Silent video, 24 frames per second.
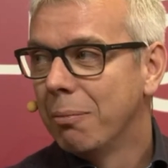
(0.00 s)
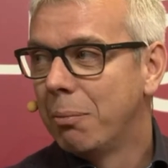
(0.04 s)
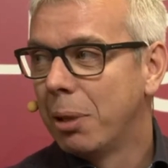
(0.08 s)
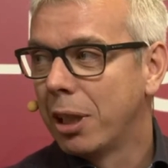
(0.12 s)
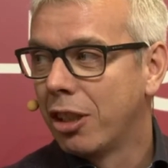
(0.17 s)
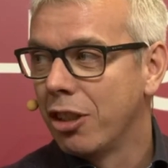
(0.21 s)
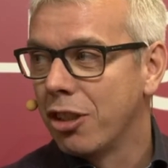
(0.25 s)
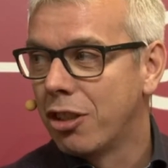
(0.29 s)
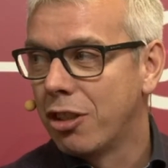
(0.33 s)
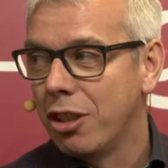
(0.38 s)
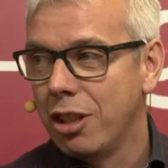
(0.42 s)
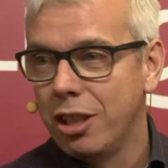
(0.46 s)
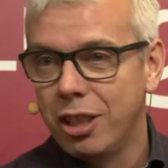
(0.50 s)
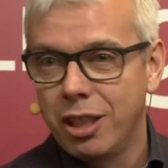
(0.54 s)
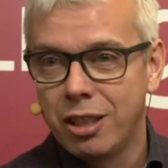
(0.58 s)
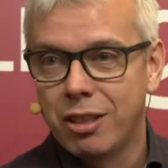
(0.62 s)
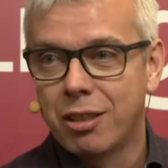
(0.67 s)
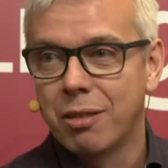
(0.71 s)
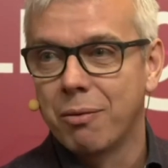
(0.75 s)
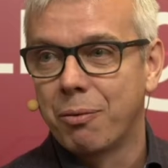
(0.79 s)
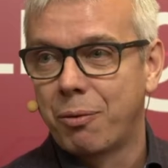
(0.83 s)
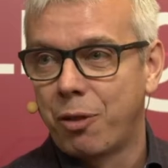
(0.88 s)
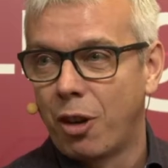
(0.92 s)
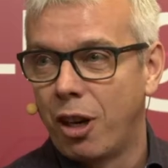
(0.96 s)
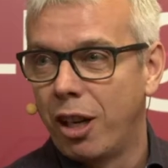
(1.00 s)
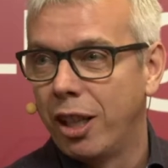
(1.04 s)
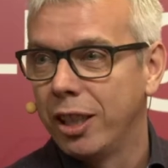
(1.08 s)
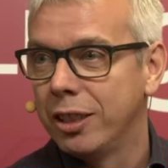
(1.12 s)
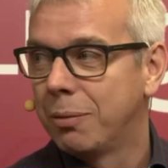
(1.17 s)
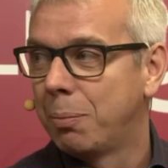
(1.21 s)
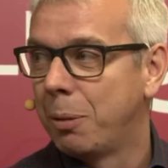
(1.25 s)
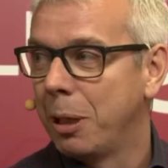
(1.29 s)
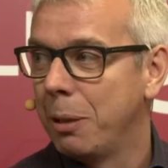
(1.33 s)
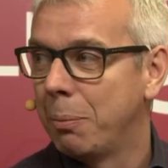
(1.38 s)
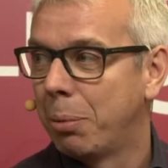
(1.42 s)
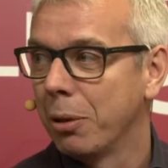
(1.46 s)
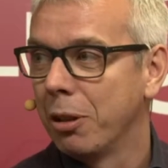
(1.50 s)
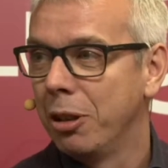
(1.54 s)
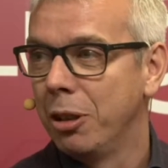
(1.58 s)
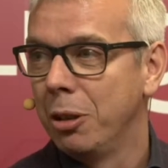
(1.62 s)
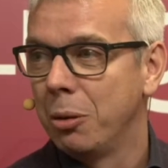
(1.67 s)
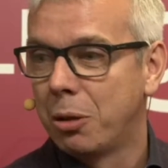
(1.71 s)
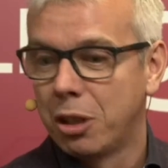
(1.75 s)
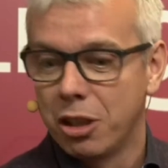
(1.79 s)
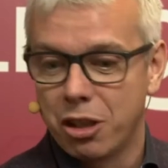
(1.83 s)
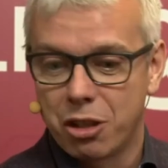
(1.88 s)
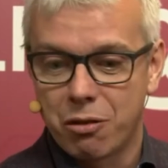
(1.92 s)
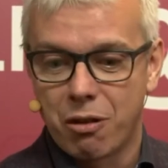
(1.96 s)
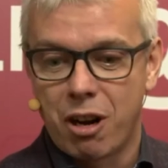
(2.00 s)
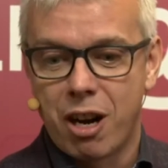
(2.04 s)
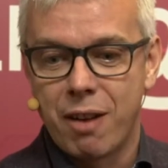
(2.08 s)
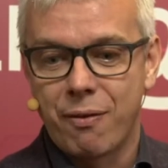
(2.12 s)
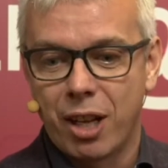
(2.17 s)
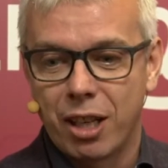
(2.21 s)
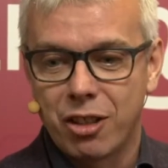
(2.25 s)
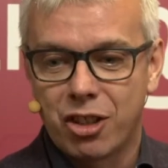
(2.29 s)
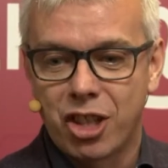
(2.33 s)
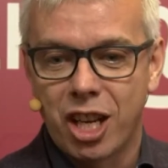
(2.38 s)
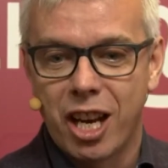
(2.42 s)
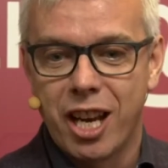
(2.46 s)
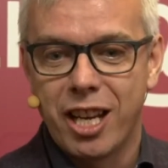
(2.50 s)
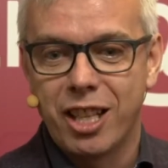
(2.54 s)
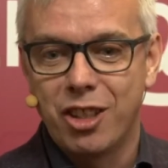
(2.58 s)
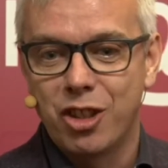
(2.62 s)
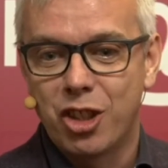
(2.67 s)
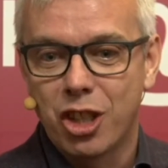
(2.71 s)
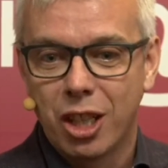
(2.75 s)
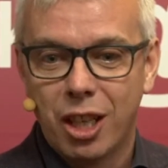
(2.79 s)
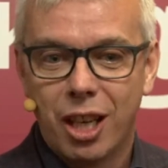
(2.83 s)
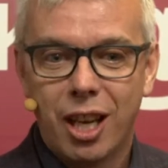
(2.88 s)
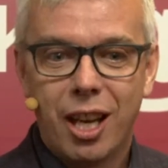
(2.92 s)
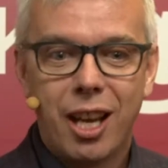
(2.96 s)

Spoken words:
because you need to find people who can drive that change.